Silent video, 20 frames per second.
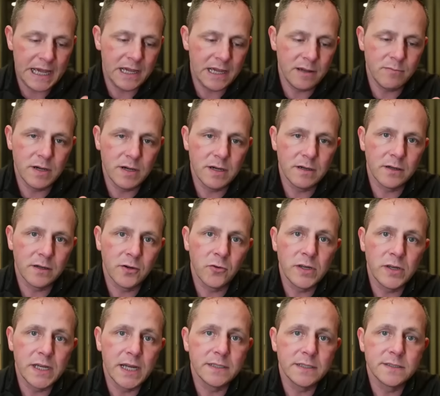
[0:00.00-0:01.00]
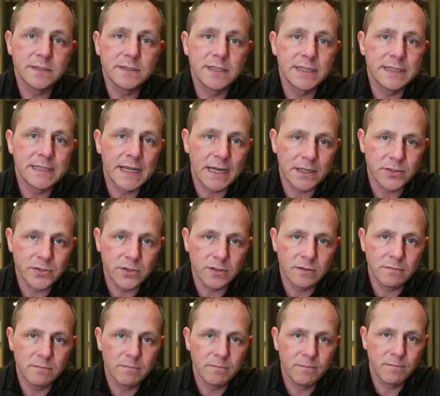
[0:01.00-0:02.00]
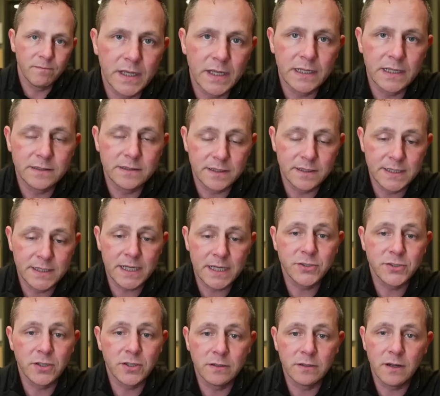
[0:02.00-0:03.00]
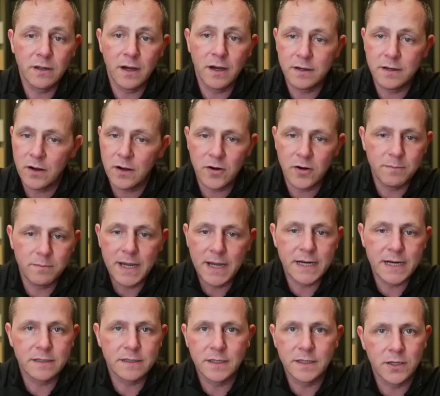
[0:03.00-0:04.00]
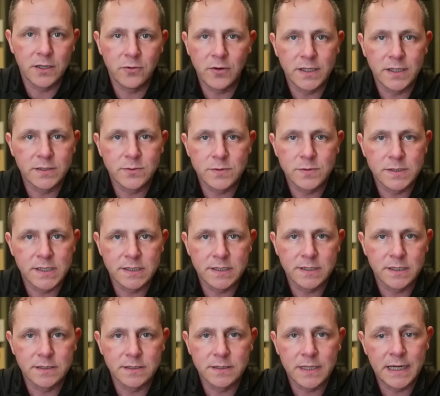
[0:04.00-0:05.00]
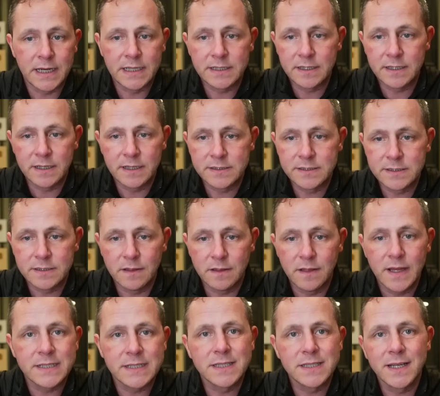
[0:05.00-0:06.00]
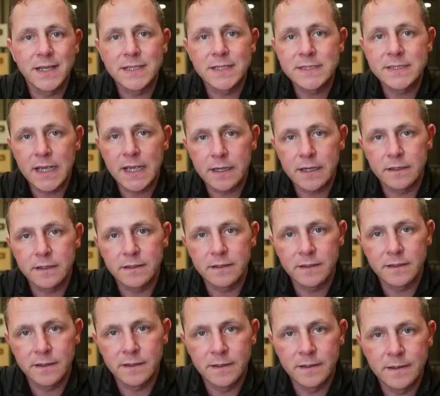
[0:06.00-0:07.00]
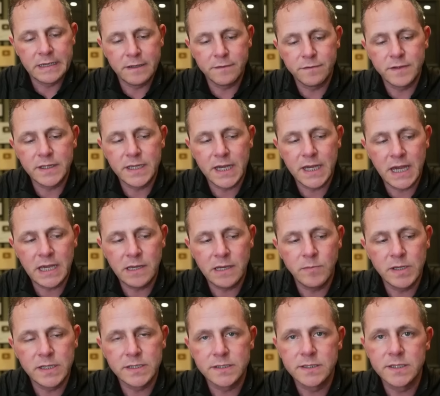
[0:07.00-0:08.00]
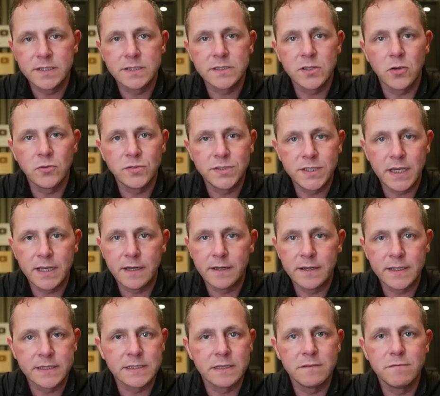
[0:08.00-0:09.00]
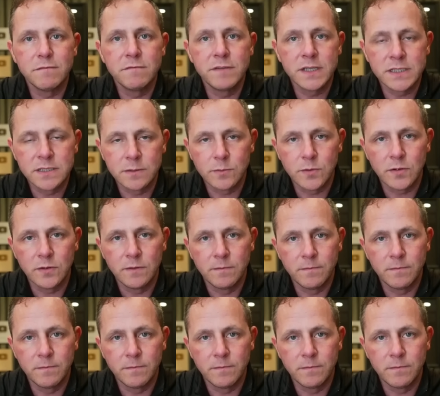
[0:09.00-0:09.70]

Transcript: aim creates detection, and detection automatically creates resistance, and it's less than a second. If the aim is dissociated, it's invisible.